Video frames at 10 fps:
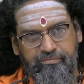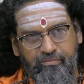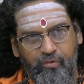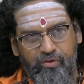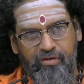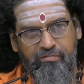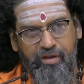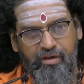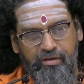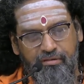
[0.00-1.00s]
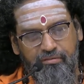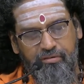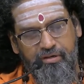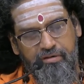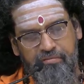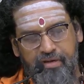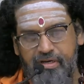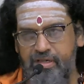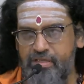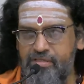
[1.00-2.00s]
Only one
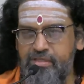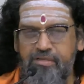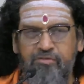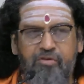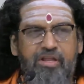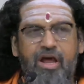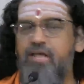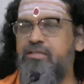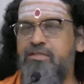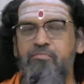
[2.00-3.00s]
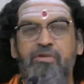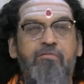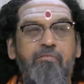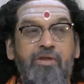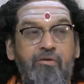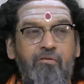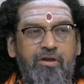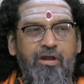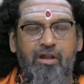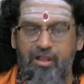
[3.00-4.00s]
he has said. So I asked a very big
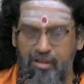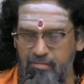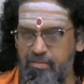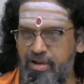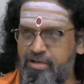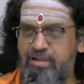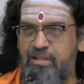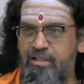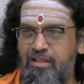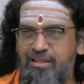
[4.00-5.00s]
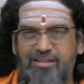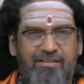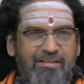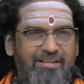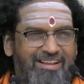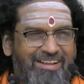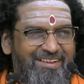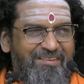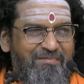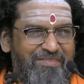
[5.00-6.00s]
donut. But
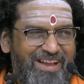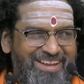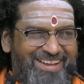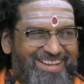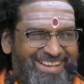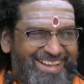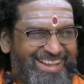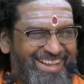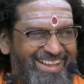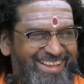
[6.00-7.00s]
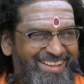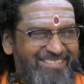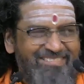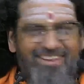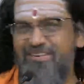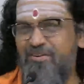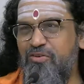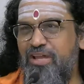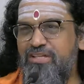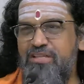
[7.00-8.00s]
my Guru
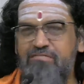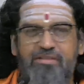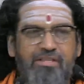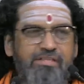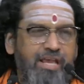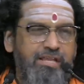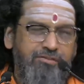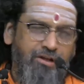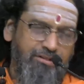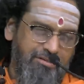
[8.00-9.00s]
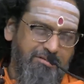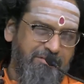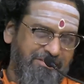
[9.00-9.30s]
has given the size also.